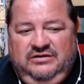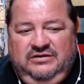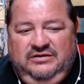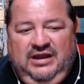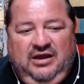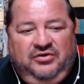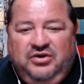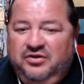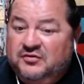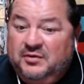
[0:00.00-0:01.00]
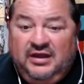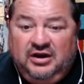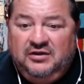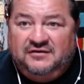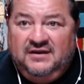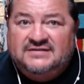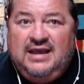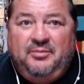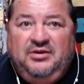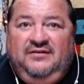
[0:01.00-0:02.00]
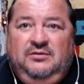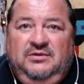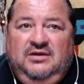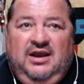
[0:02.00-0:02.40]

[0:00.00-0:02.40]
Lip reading: Now, you know, there's been a lot of good things happening to me.